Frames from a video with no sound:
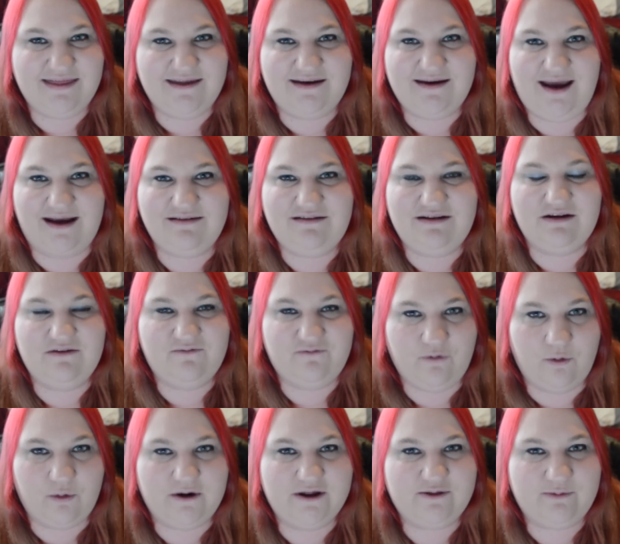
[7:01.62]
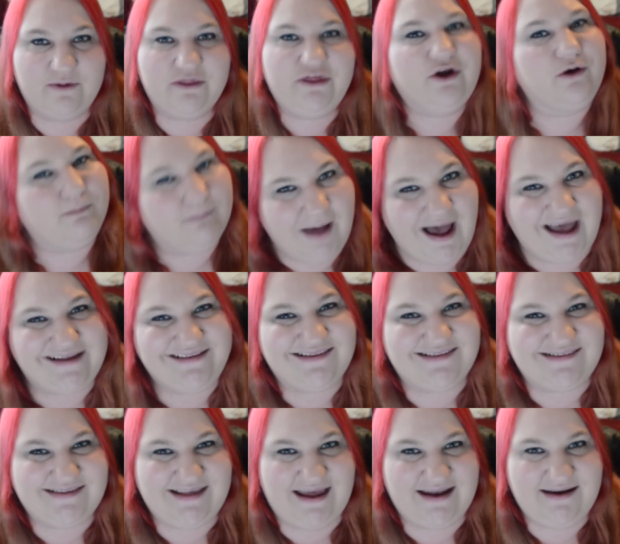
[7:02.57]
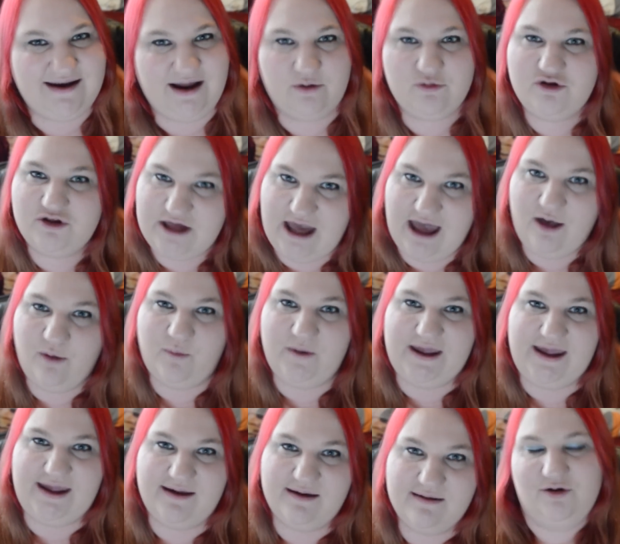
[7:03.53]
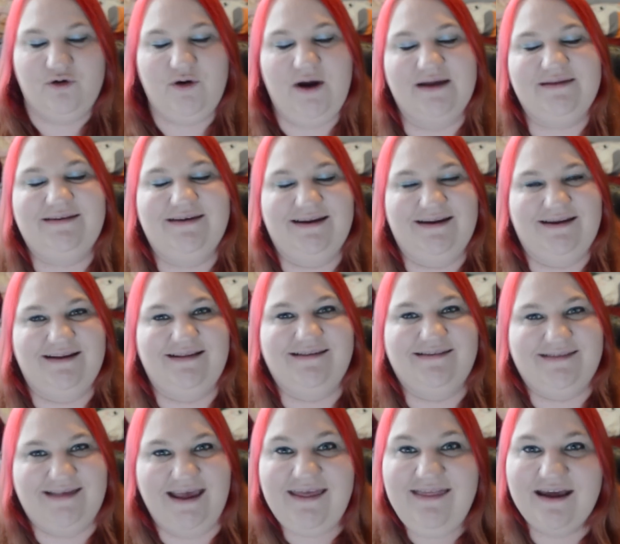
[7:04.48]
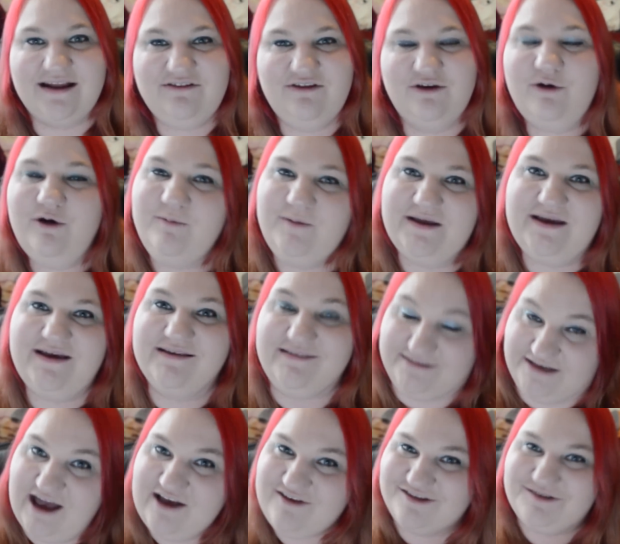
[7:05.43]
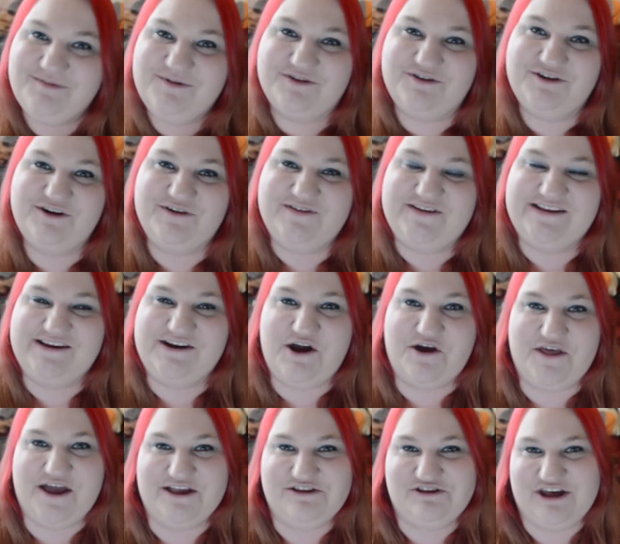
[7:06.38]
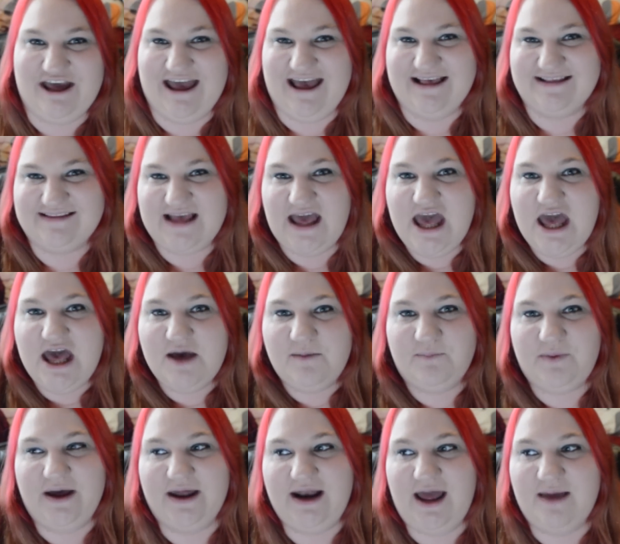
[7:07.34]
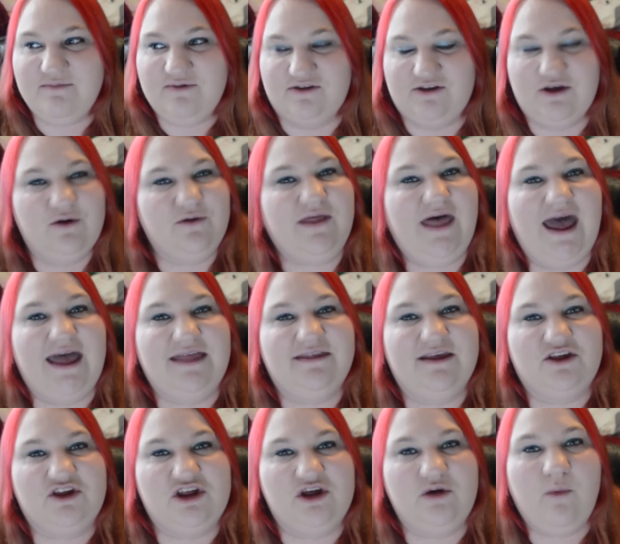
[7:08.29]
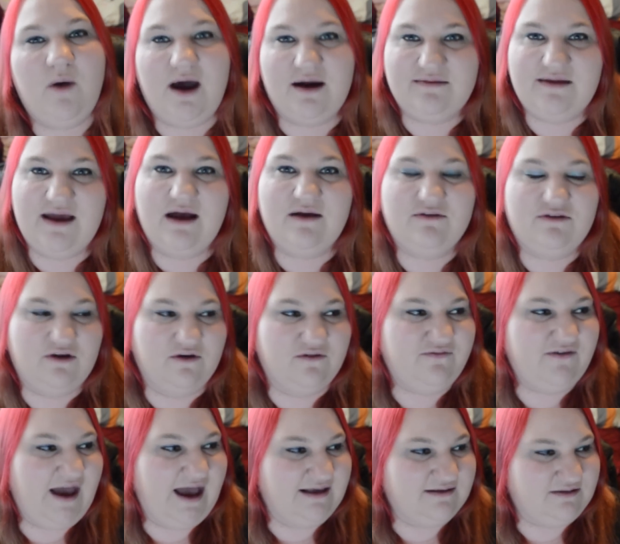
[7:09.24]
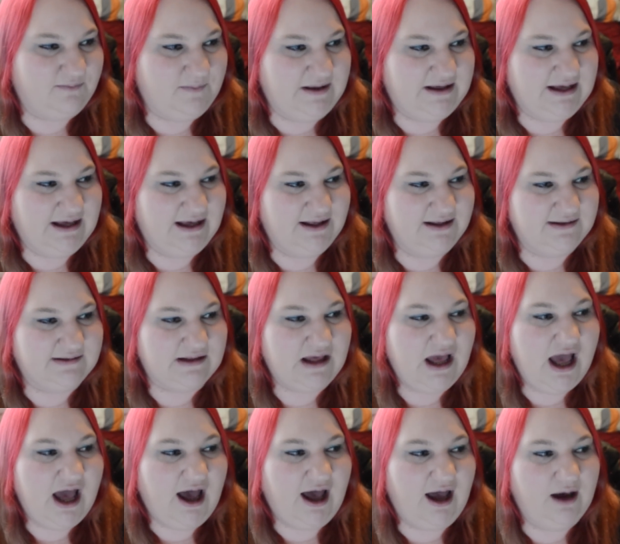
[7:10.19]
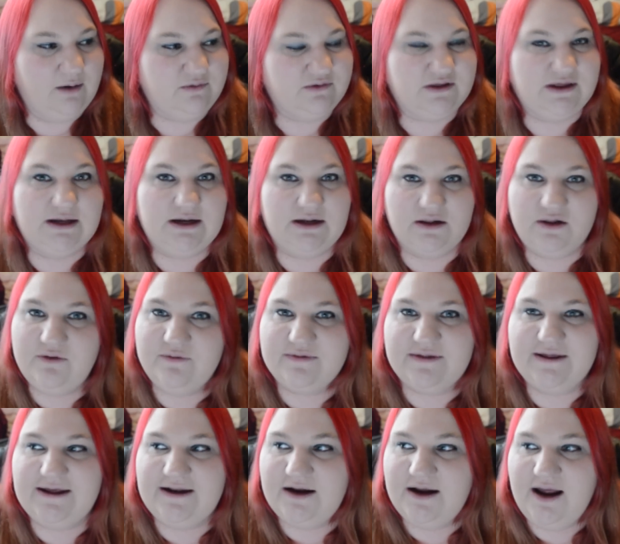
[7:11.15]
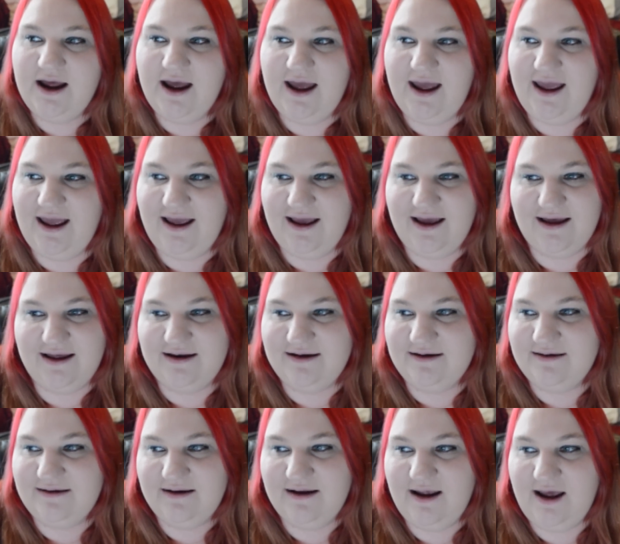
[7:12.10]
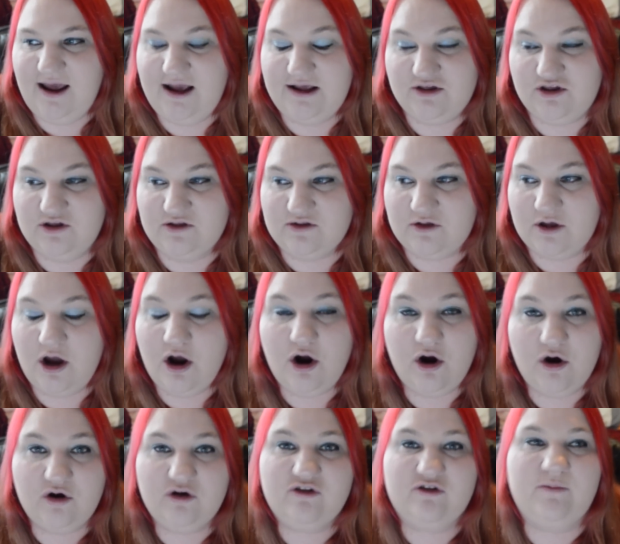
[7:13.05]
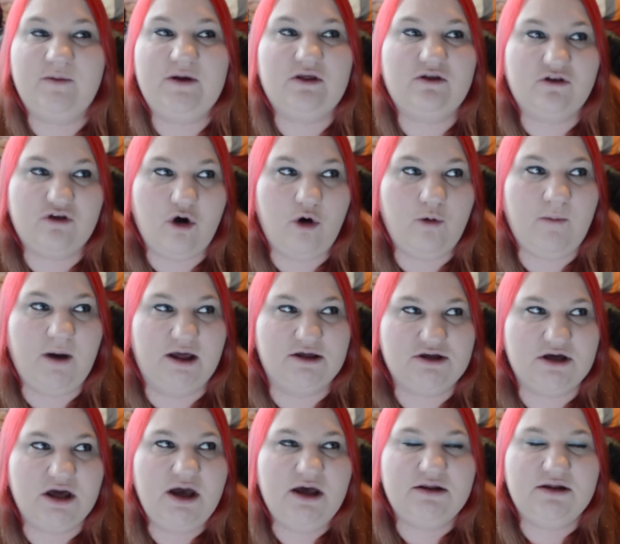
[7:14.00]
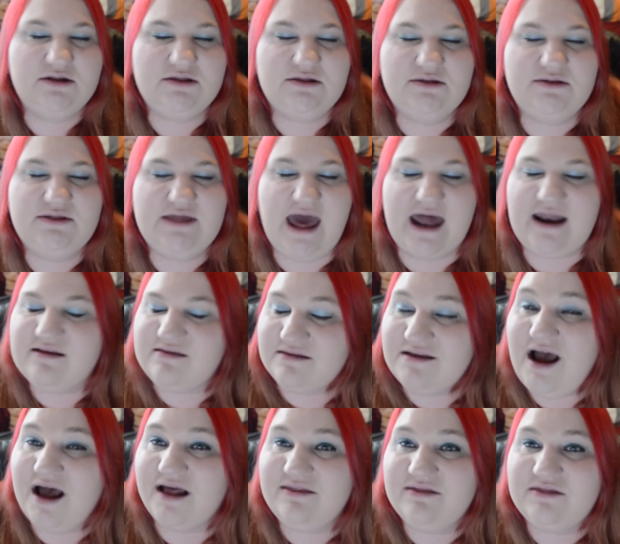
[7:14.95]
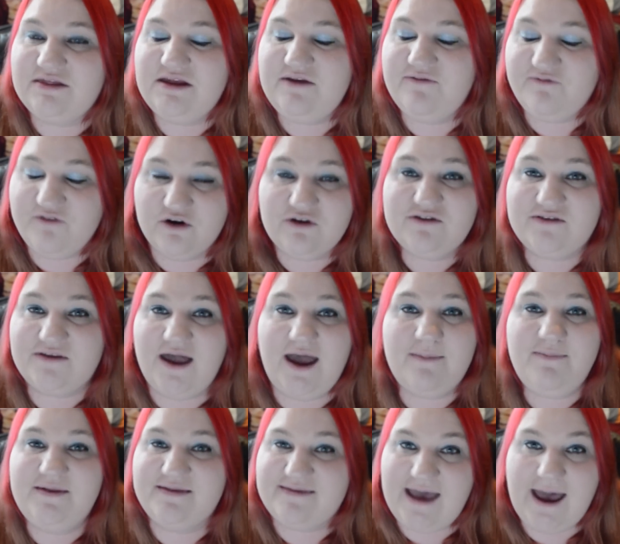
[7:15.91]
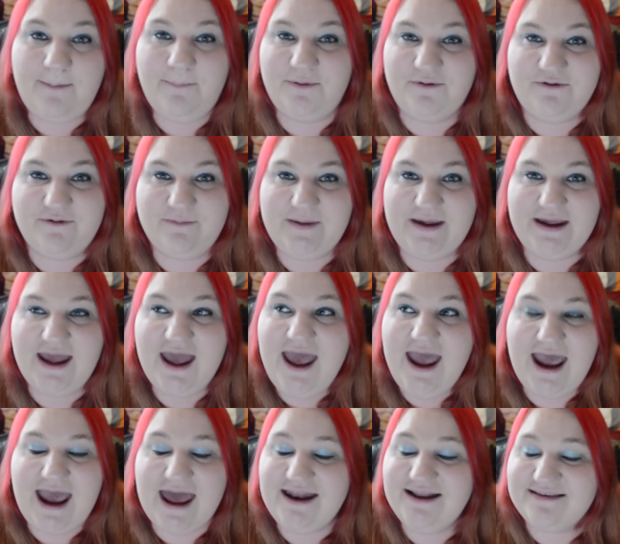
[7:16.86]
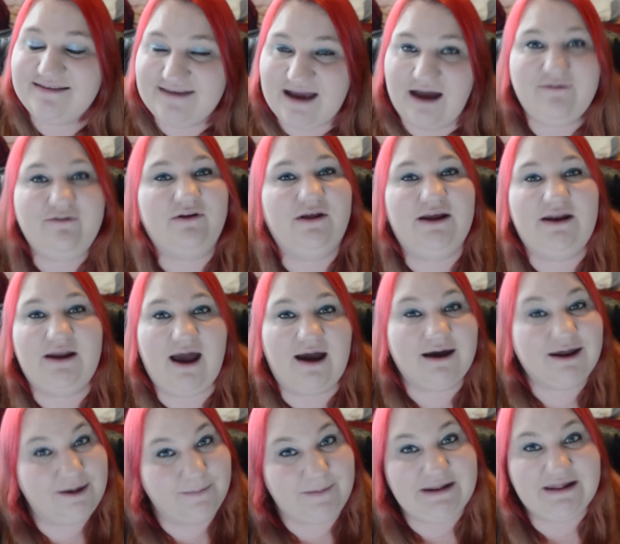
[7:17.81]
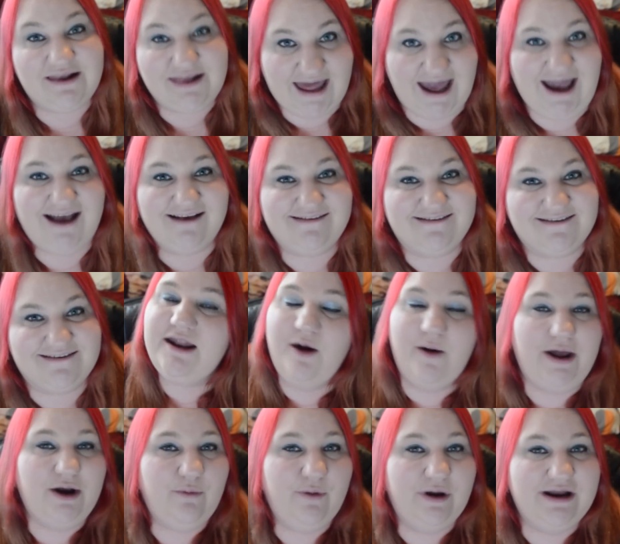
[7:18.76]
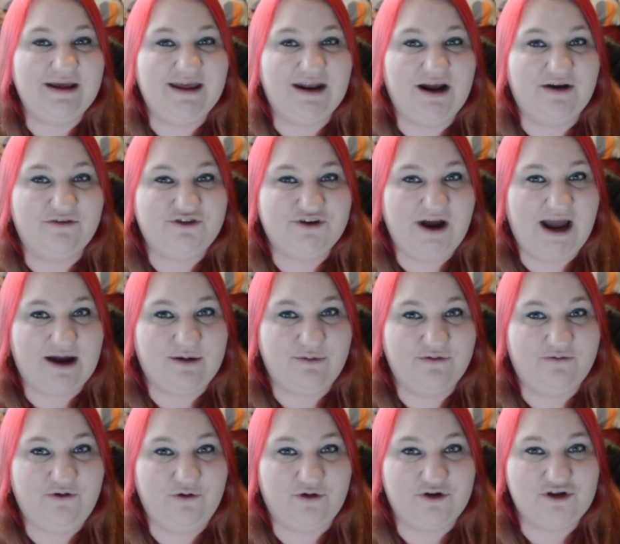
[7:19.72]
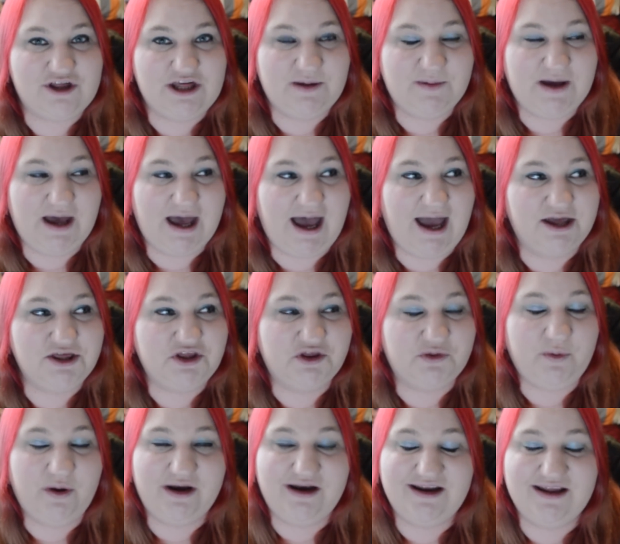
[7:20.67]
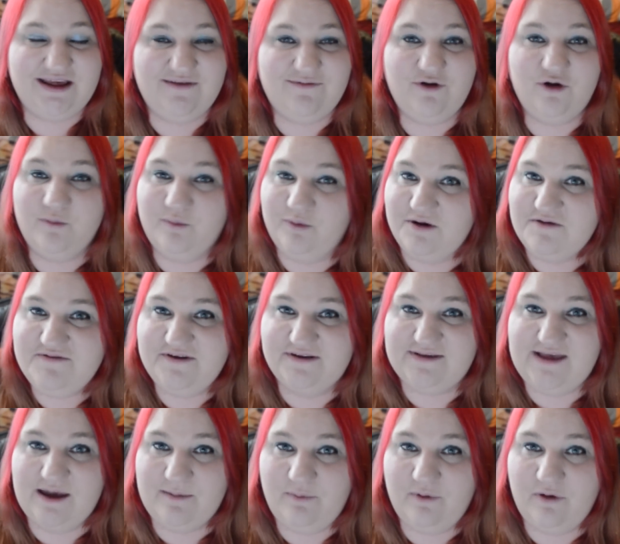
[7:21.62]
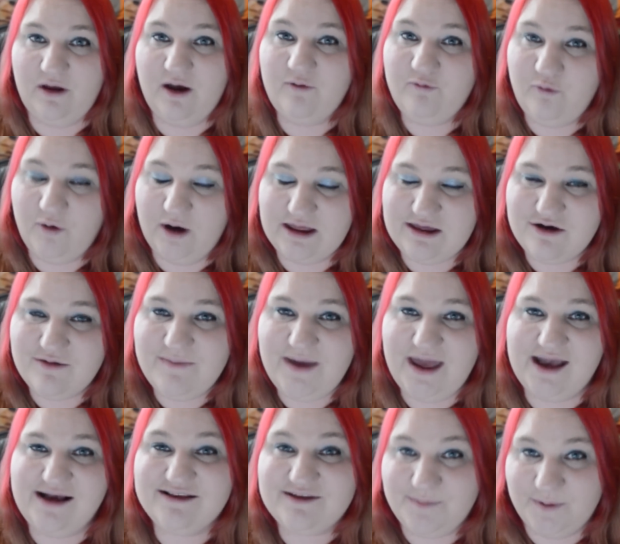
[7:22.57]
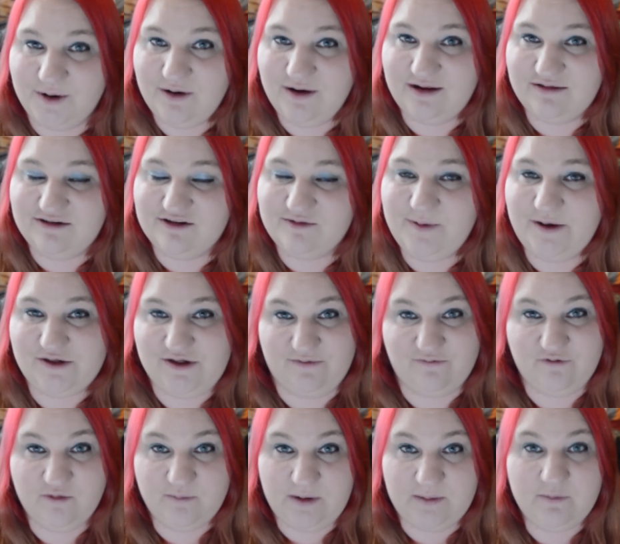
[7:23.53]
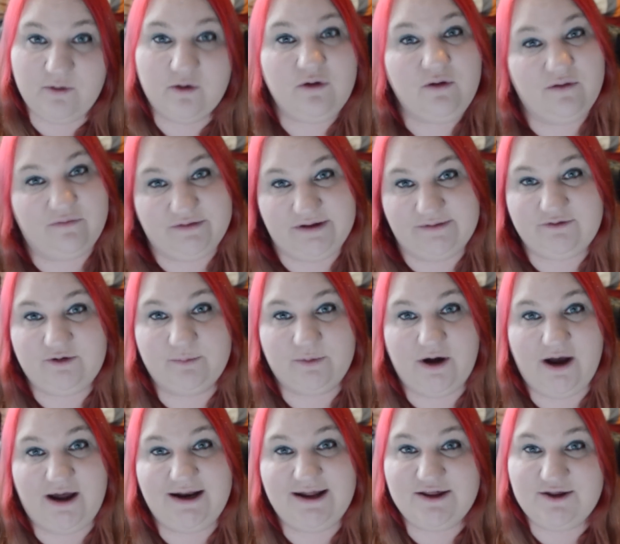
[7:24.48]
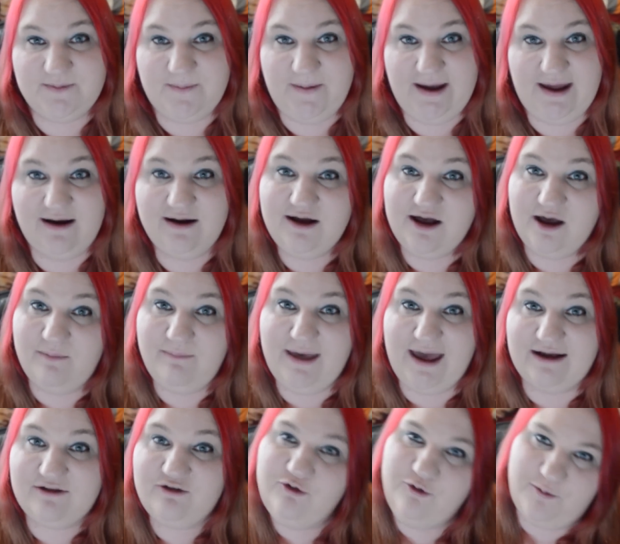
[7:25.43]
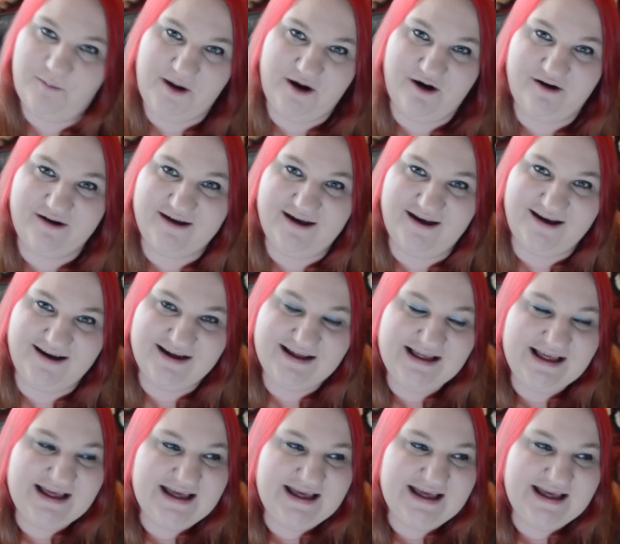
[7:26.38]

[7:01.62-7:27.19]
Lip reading: in the 1940s with your mindset now, shall we? Granted, I didn't say that to her because customer service and all that jazz, but I'm so glad that she walked out so fast because I was gonna lose it. And it just hurts me so much that that is not the first time that's happened to me, and it's definitely not going to be the last. Now, I don't want to get off track with Fukushima. I just wanted to give you a brief example of what you may experience, especially for people who have lived abroad in Japan and come back to America.